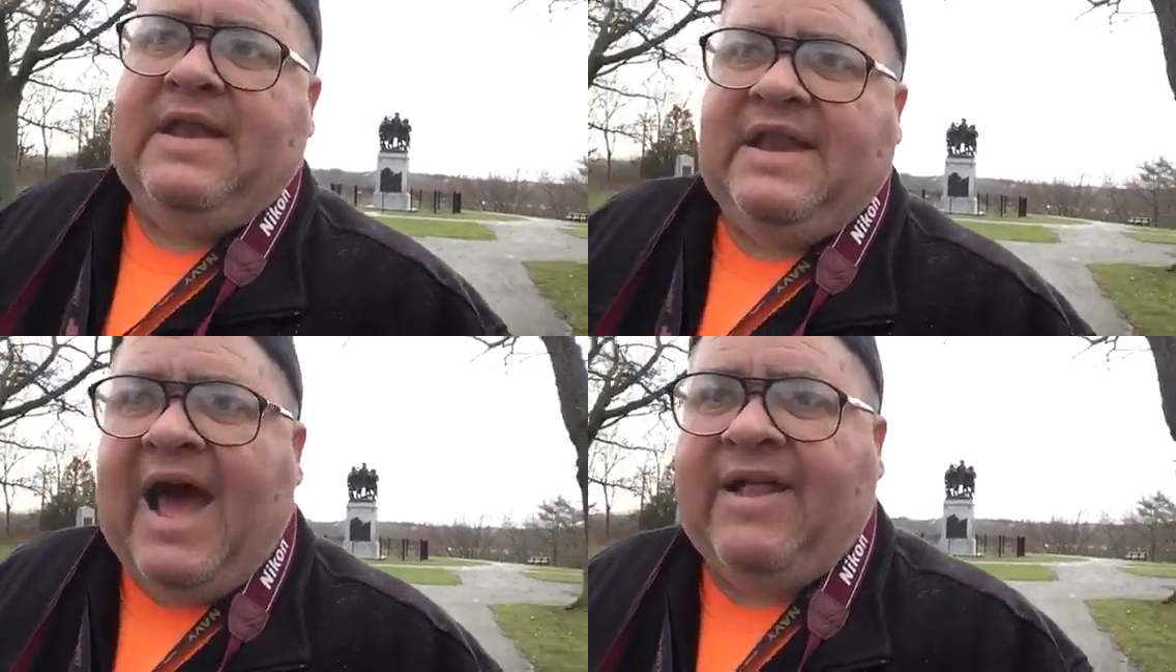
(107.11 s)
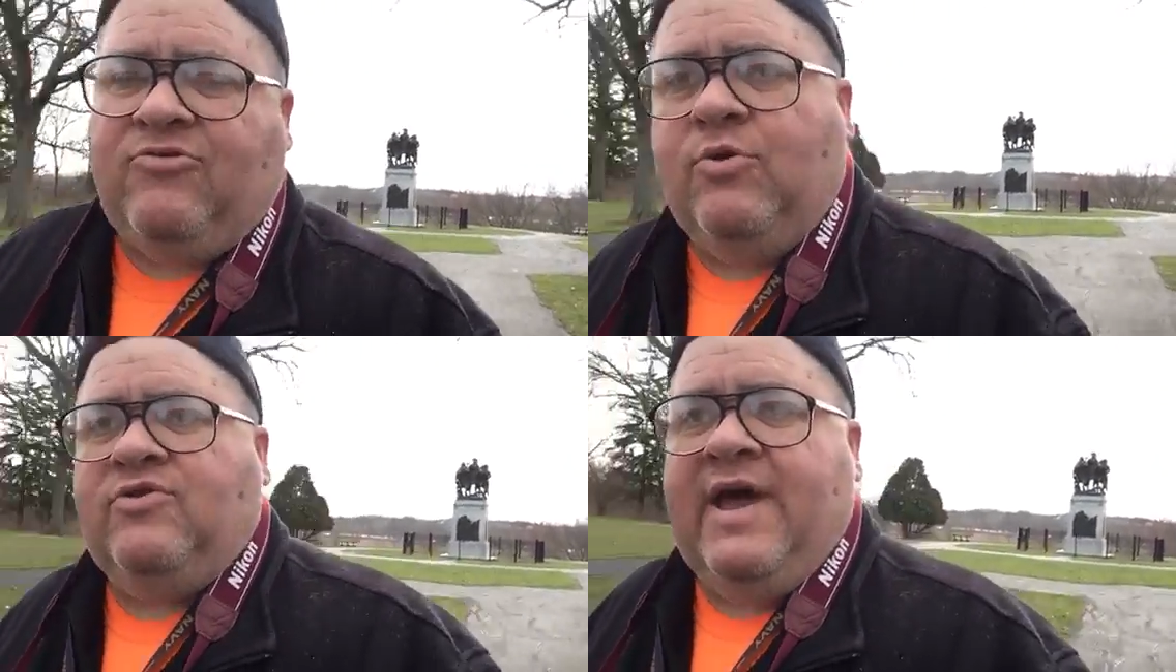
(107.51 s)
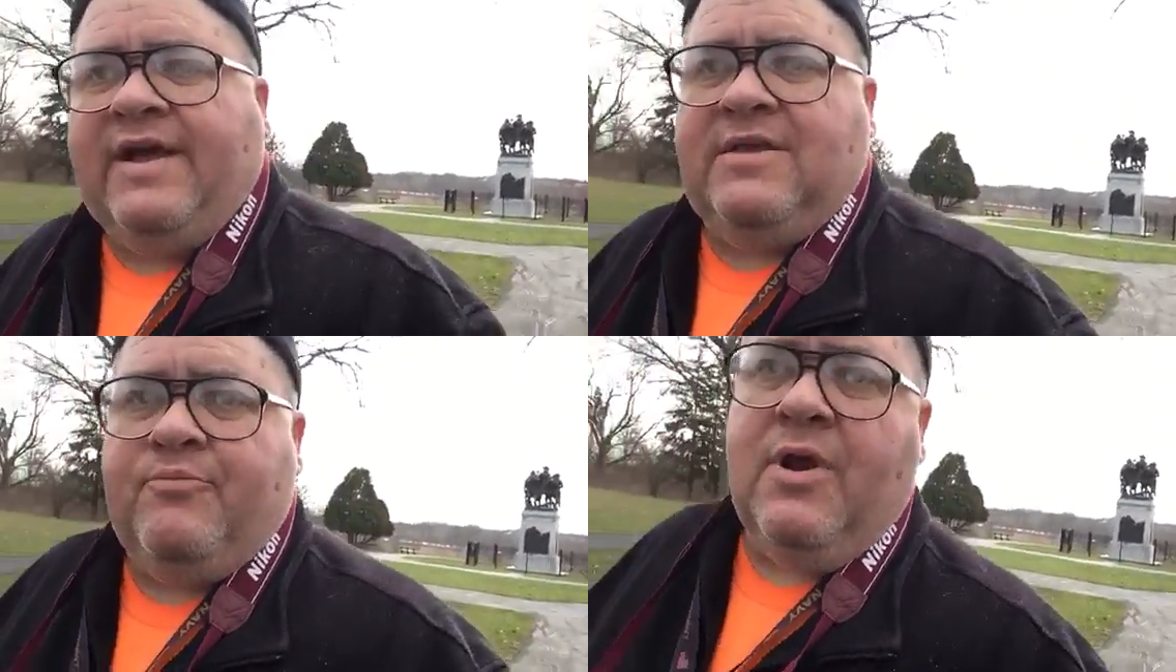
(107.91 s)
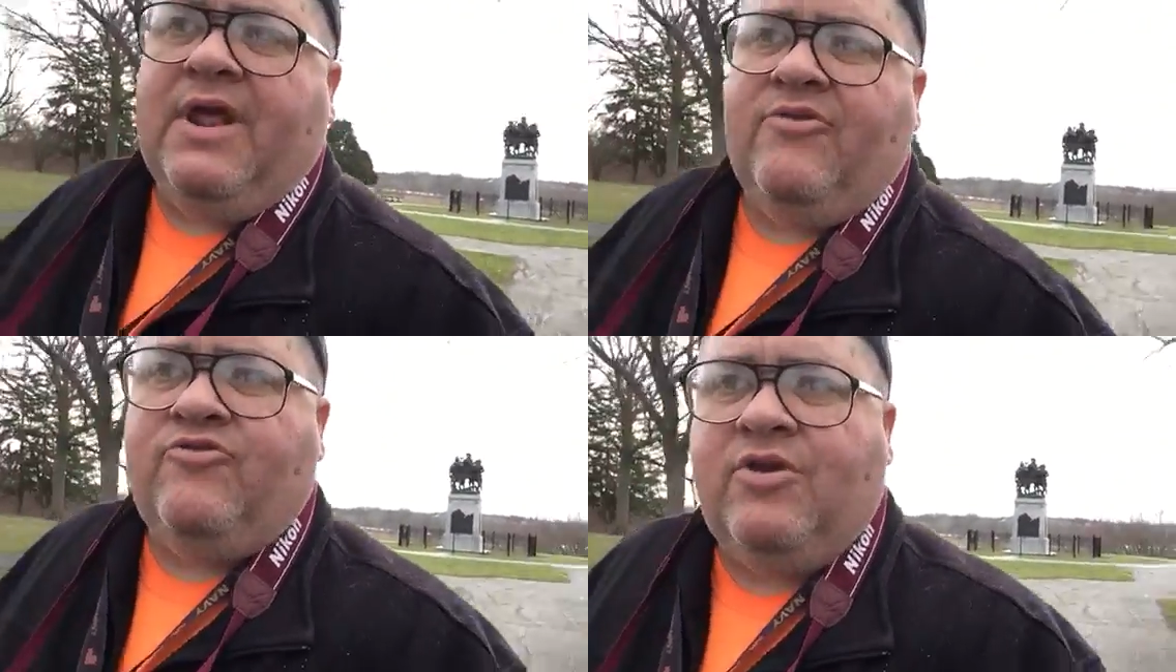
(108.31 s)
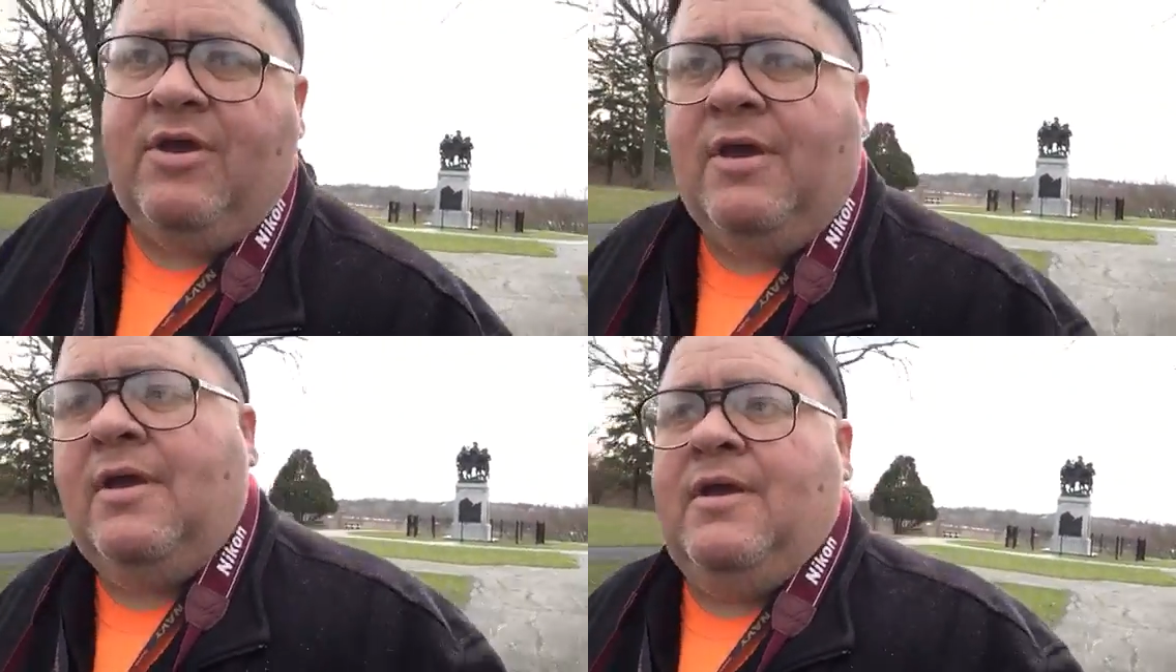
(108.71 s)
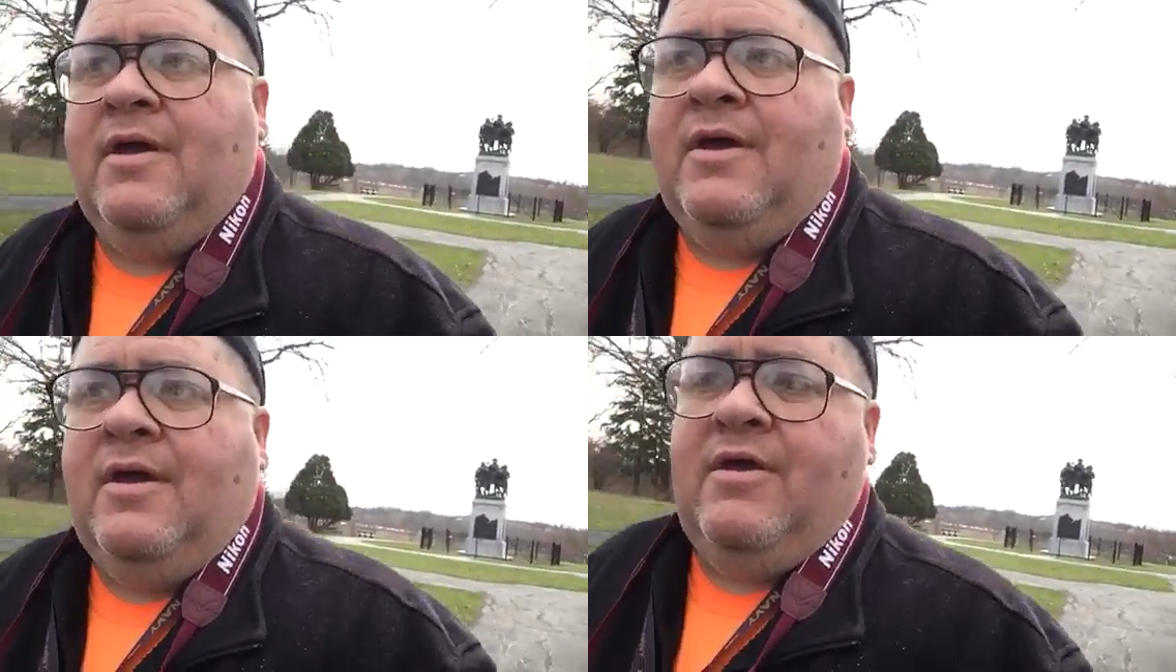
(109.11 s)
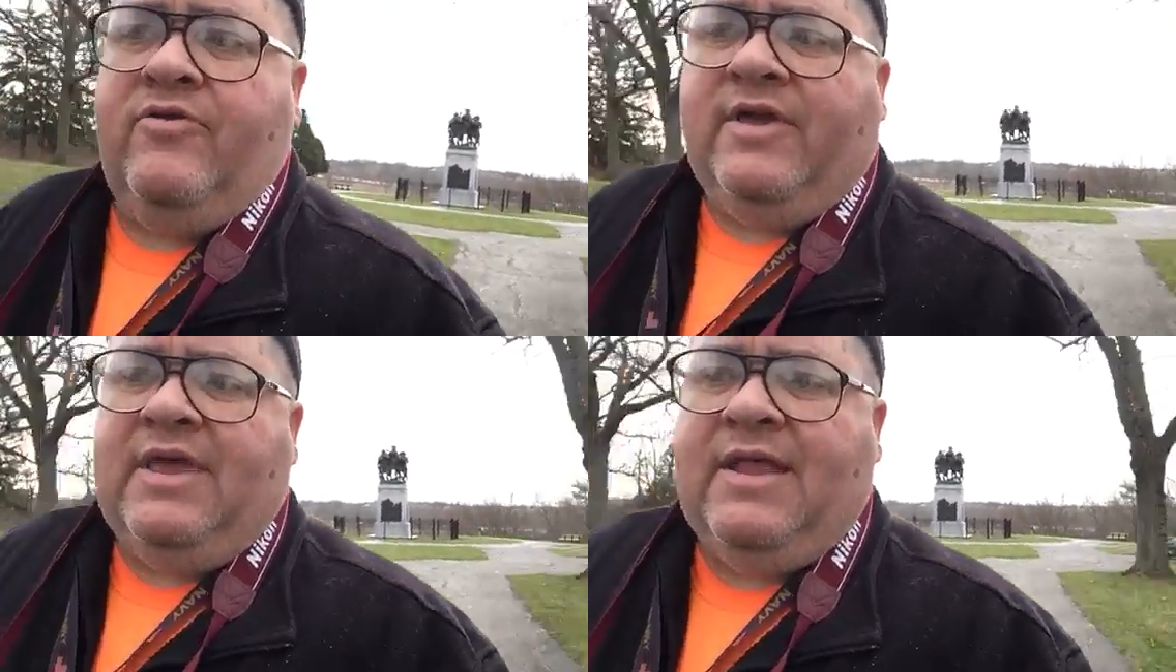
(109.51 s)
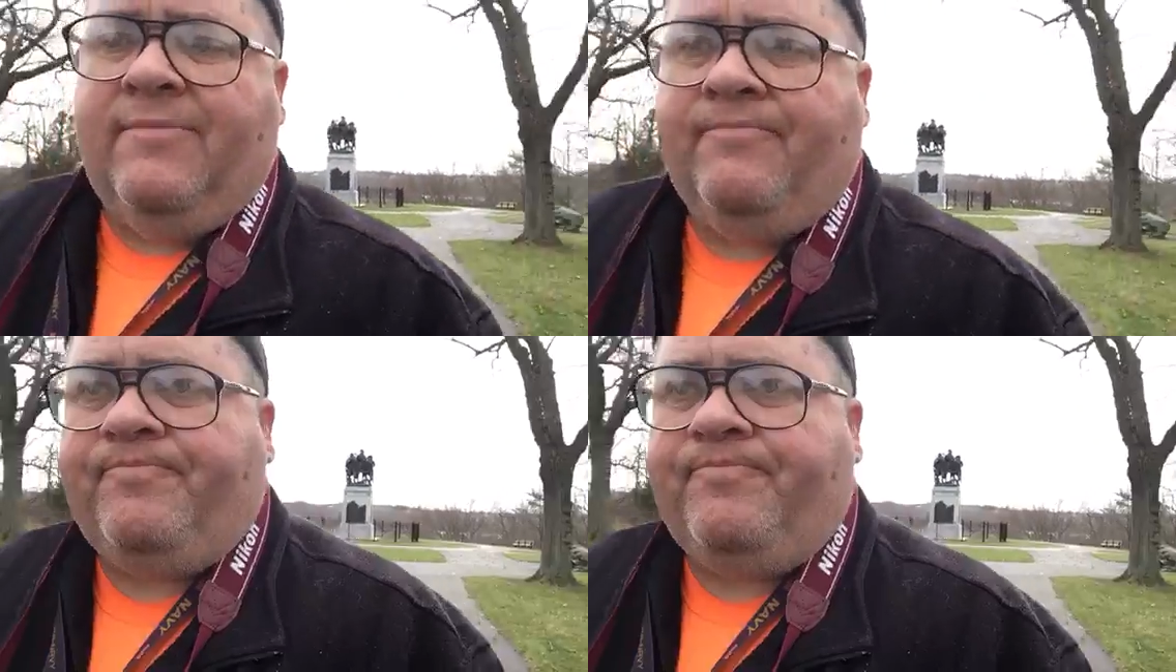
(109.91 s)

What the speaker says: not to attack the British, so he didn't.